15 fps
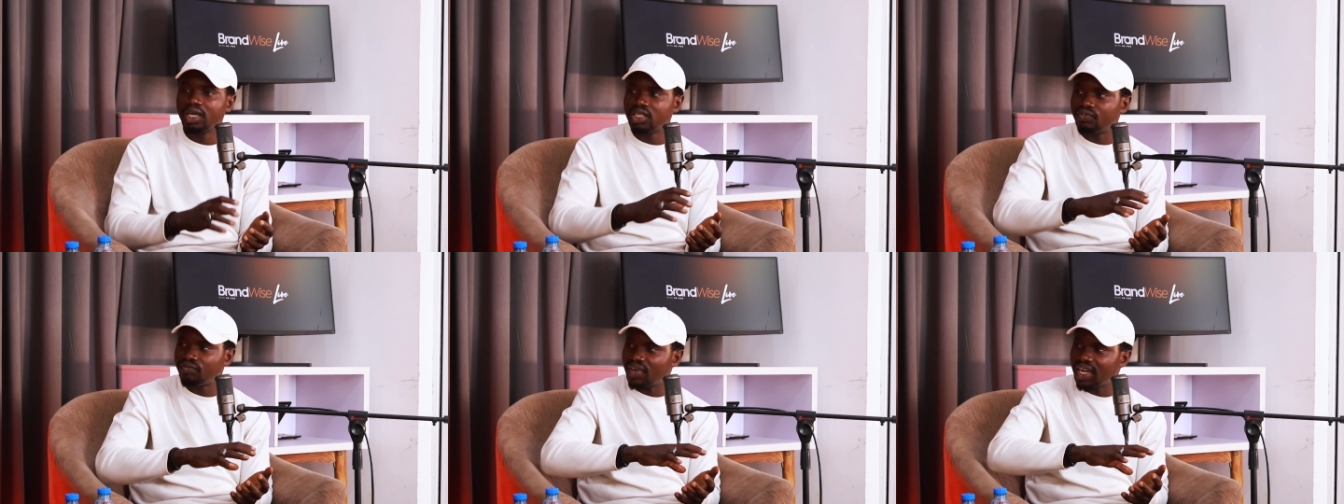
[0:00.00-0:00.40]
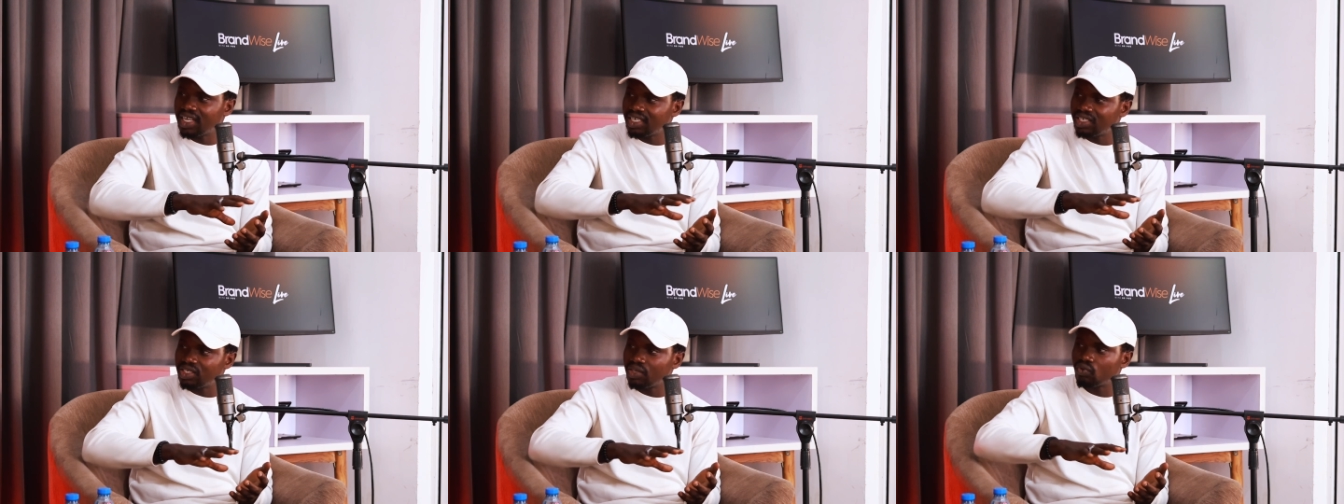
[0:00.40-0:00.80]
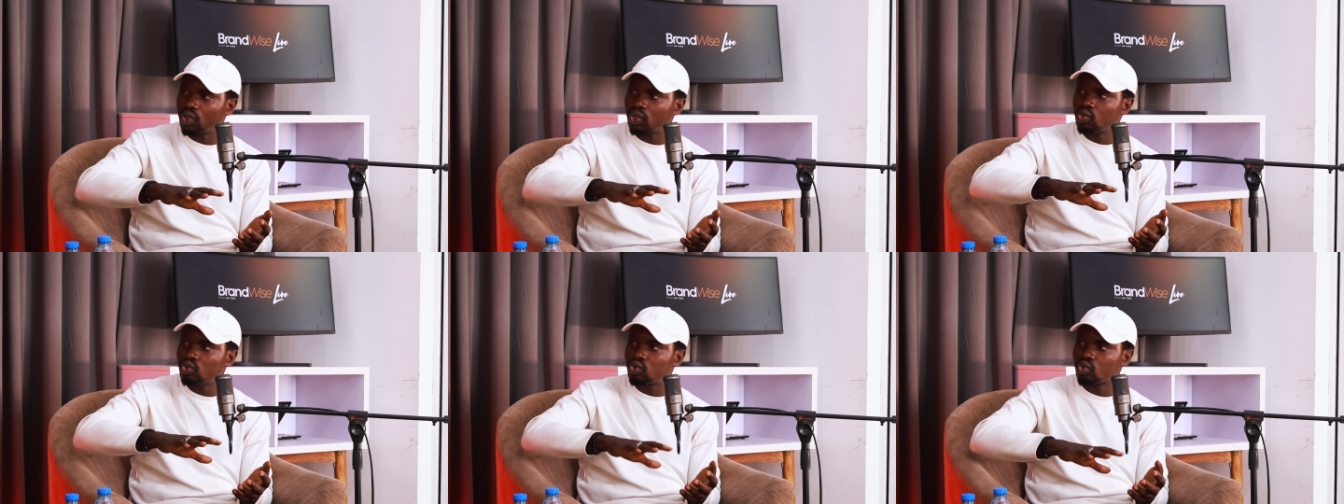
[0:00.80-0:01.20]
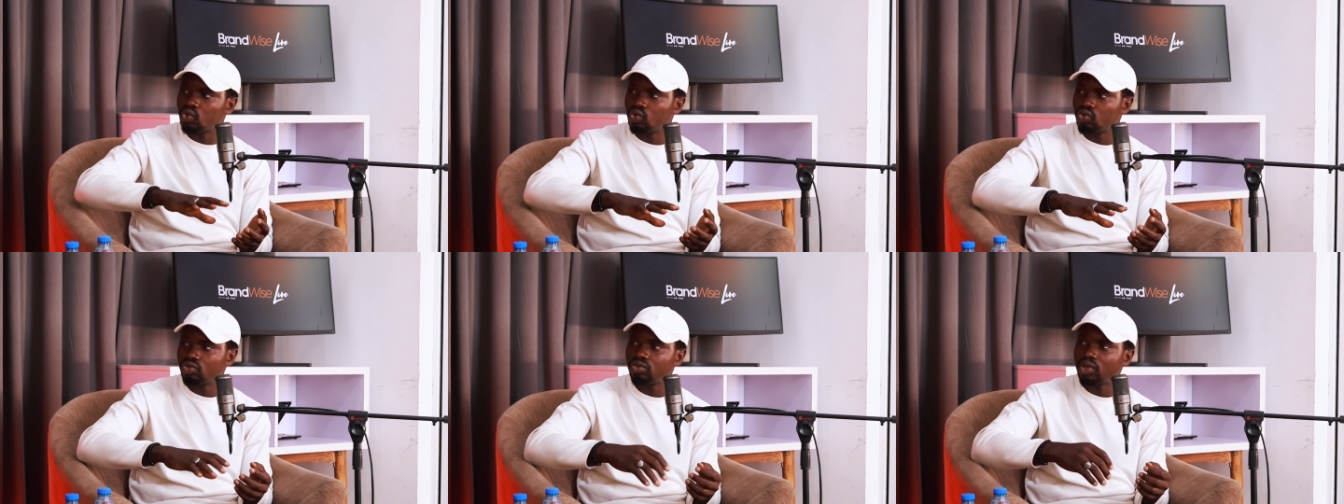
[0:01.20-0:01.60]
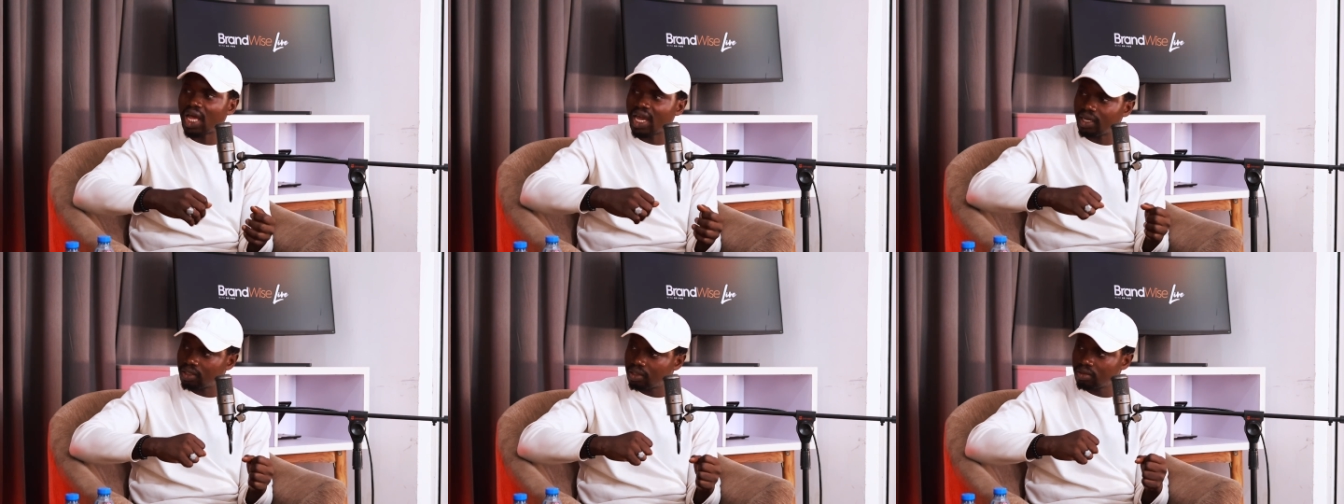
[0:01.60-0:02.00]
it's very easy for you to
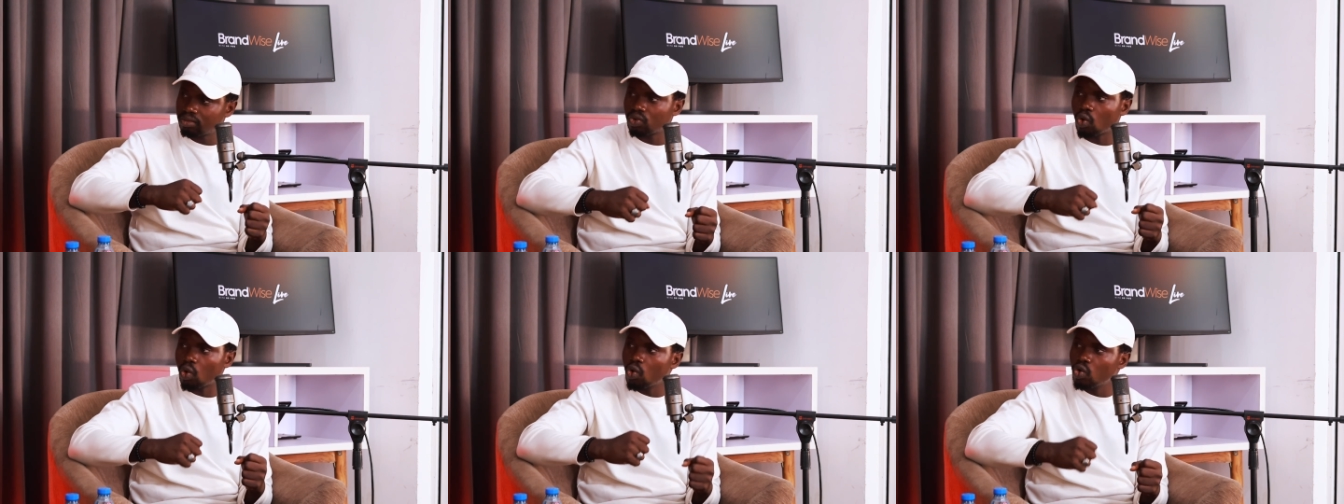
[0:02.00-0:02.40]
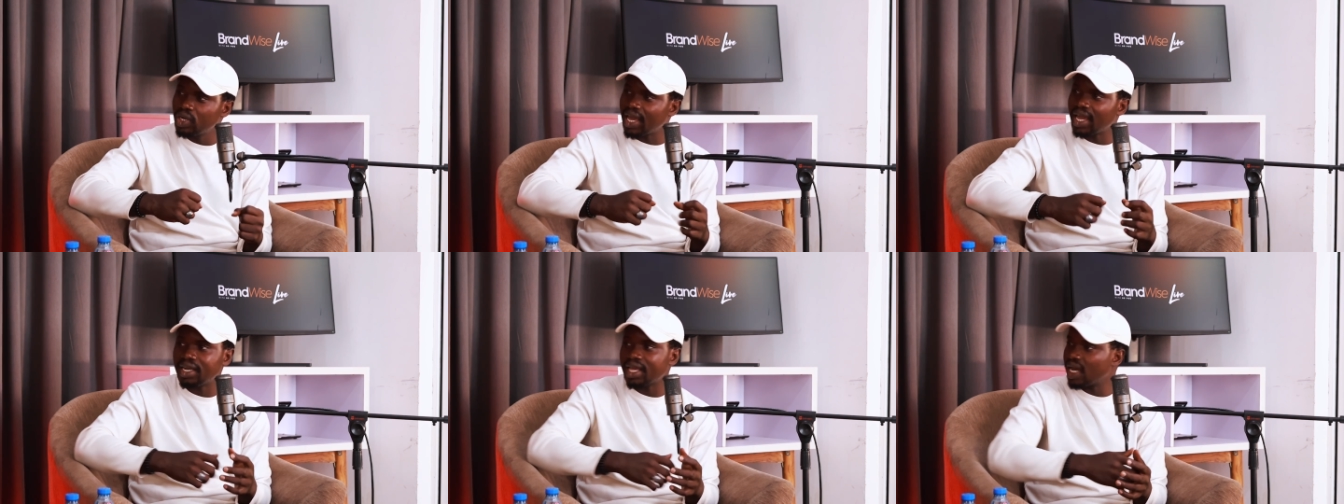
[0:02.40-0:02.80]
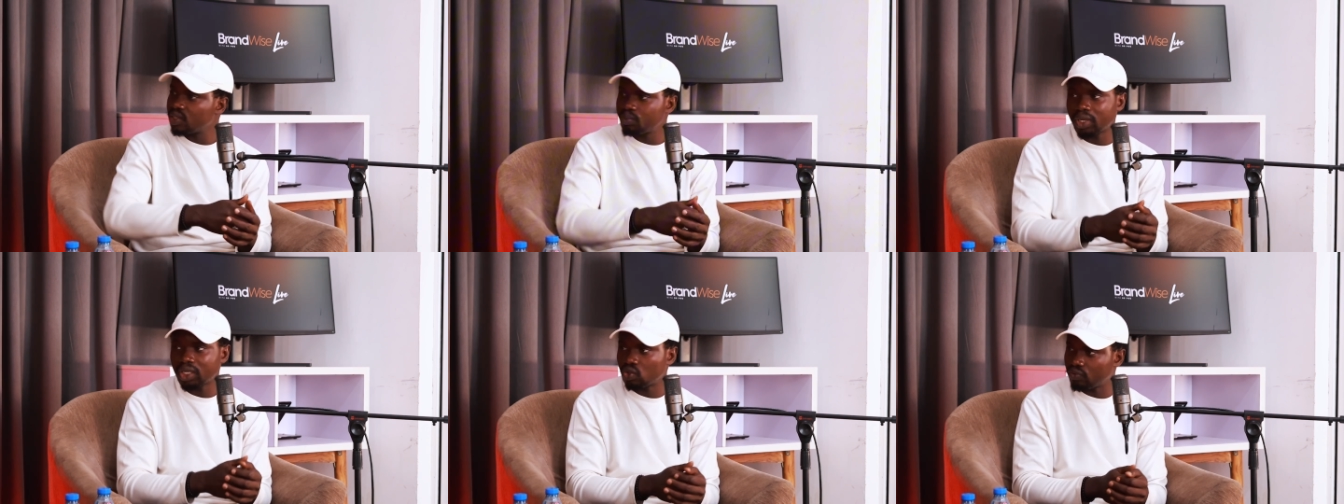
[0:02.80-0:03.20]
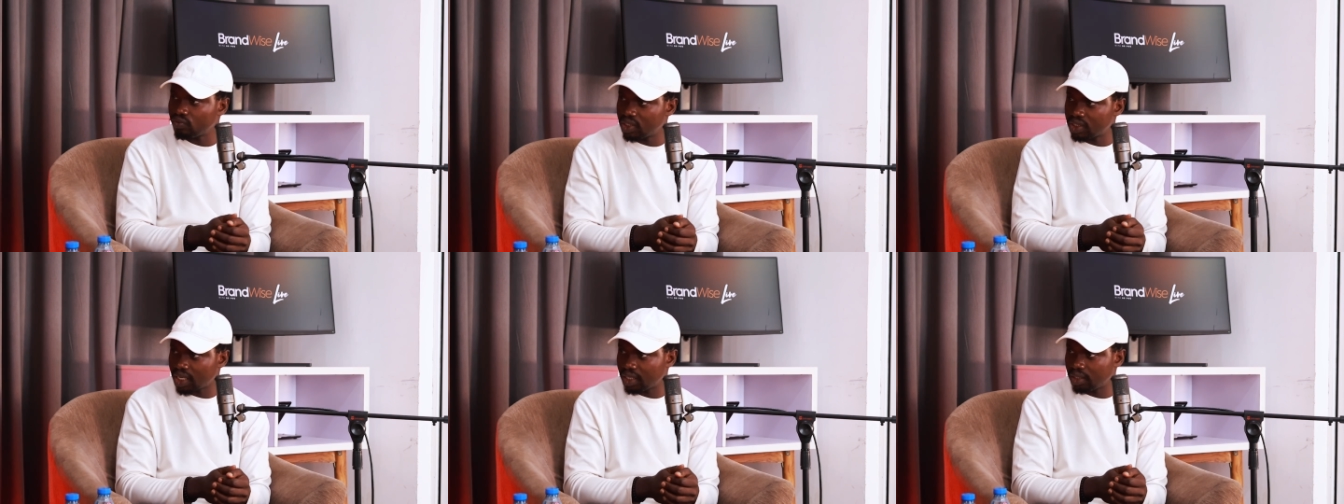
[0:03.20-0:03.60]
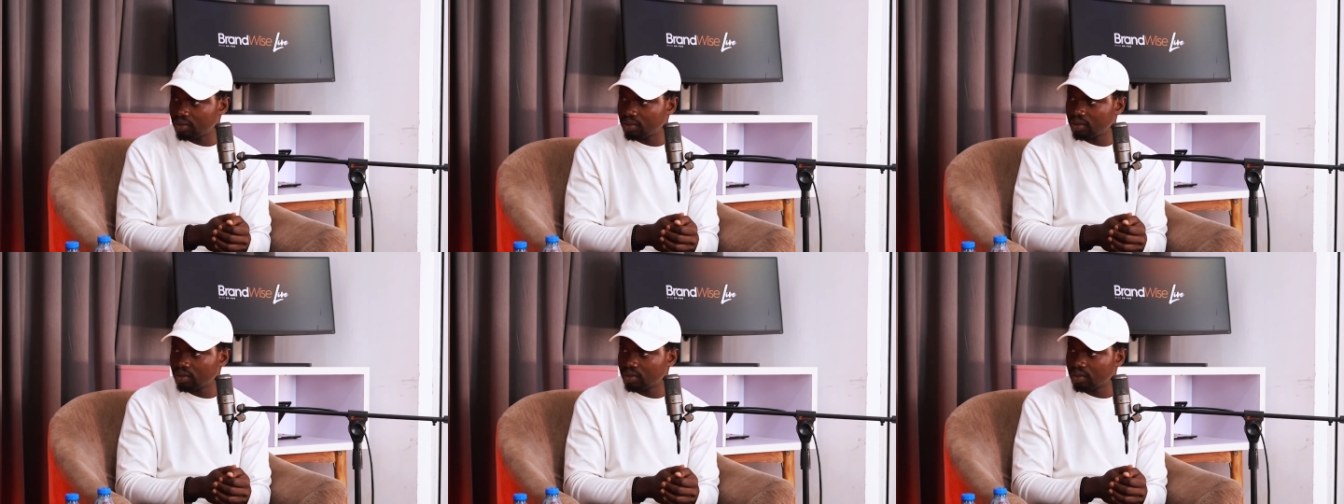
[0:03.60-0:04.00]
like own any aspect of design,
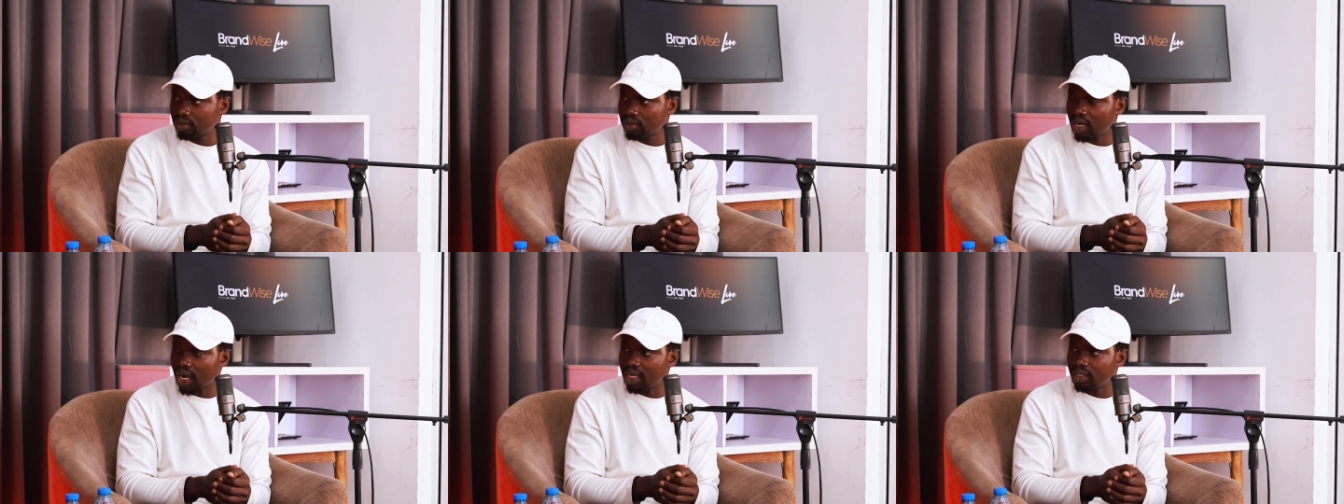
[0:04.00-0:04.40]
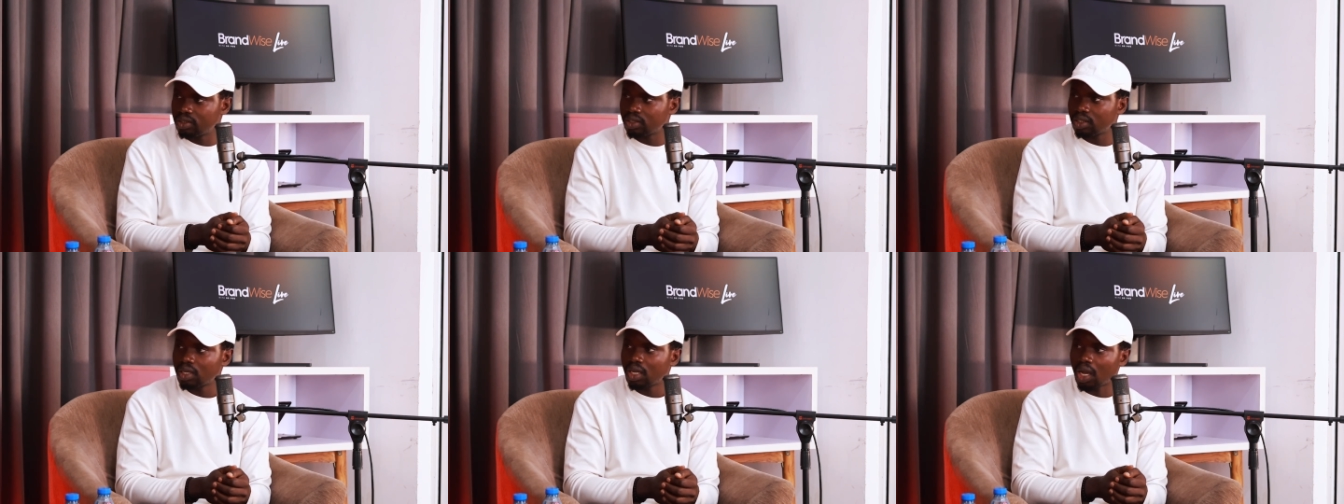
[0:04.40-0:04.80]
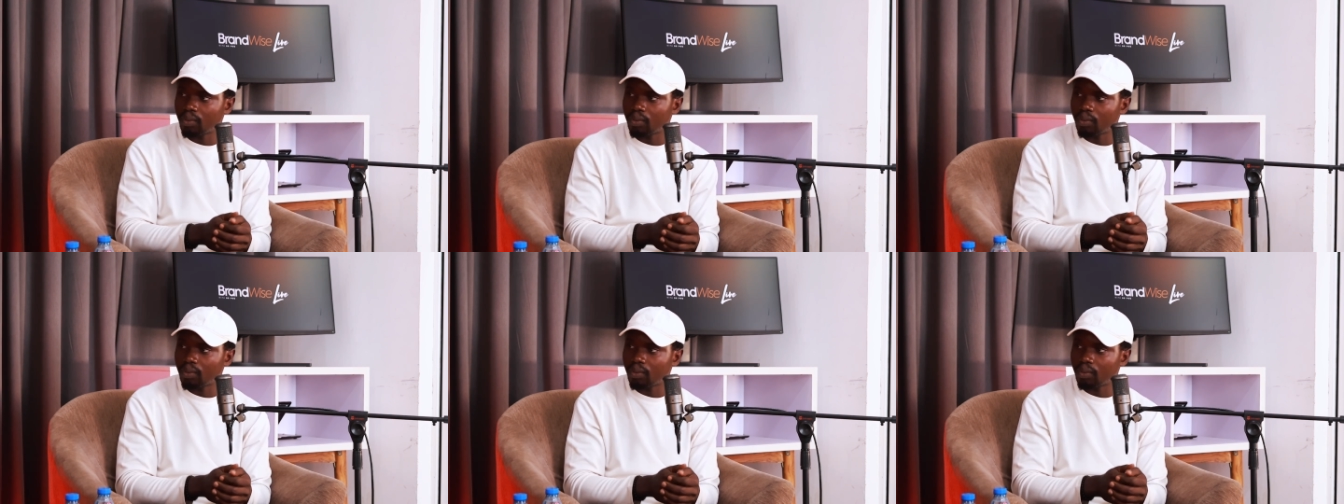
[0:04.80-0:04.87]
right?